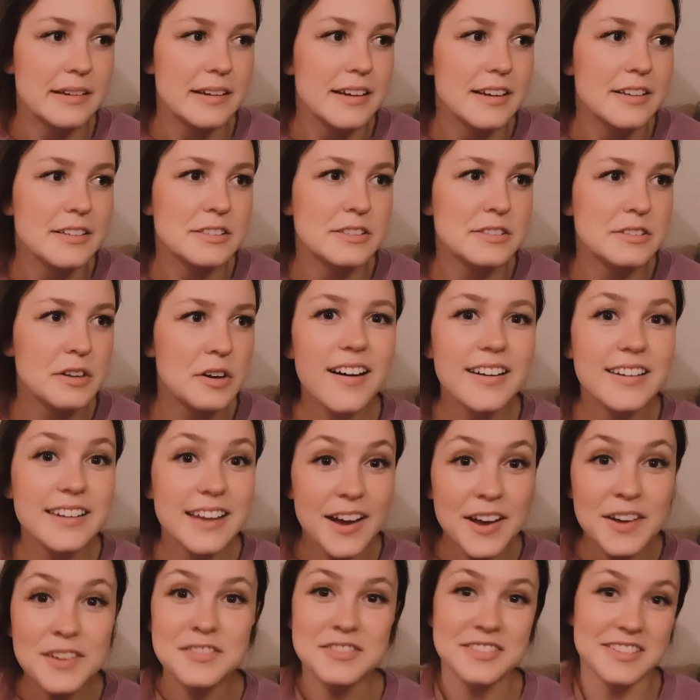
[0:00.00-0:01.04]
So now
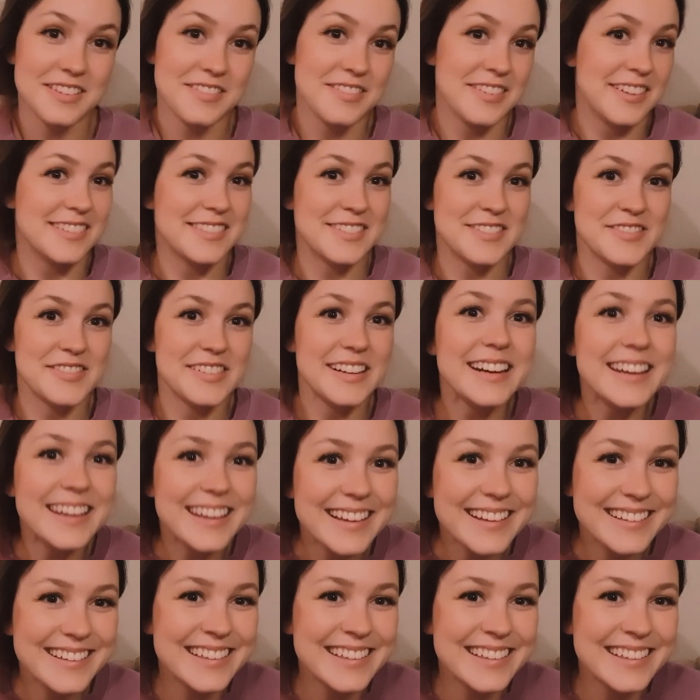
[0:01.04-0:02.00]
I really want to read it.